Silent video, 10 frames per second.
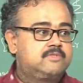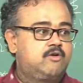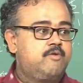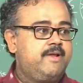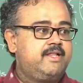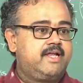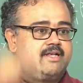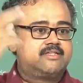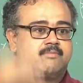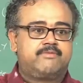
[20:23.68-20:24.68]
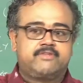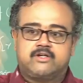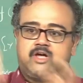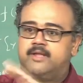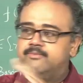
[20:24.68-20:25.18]
That would mean that some of
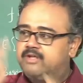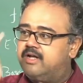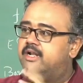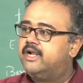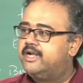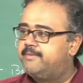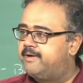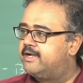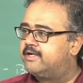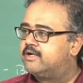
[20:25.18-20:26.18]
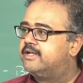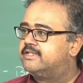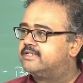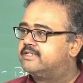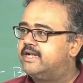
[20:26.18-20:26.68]
the columns are dependent on
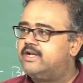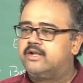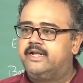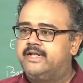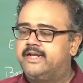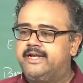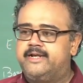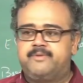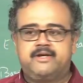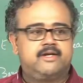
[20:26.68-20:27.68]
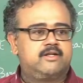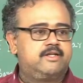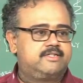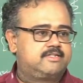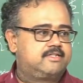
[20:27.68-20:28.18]
each other, right, or linearly dependent
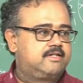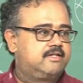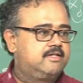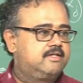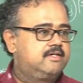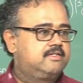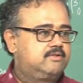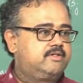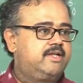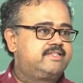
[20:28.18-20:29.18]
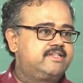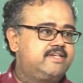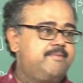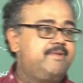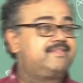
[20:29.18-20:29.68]
on each other. So, it
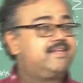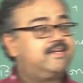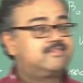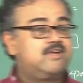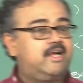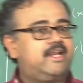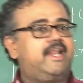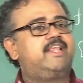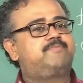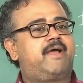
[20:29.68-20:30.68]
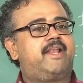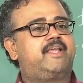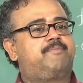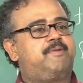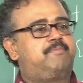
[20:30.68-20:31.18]
essentially means that it is not really
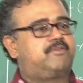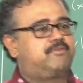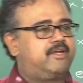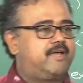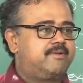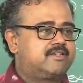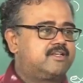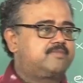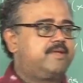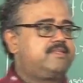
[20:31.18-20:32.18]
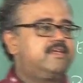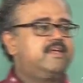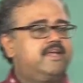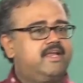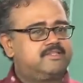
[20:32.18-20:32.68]
spanning a p plus 1 dimensional space,
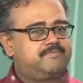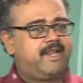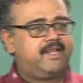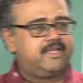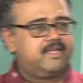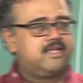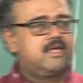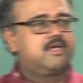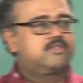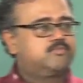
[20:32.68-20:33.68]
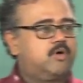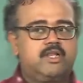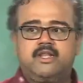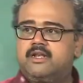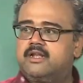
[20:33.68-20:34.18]
it is spanning a
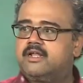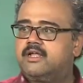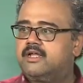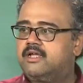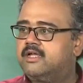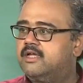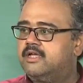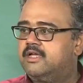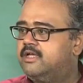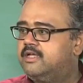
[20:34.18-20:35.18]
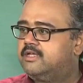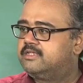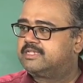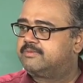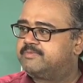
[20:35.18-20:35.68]
smaller
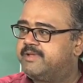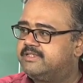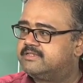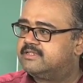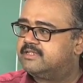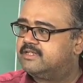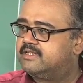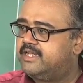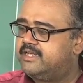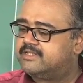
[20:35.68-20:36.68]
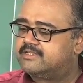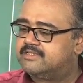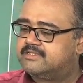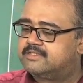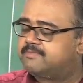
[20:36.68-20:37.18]
subspace, right, it
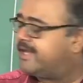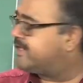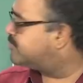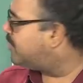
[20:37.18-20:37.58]
is spanning a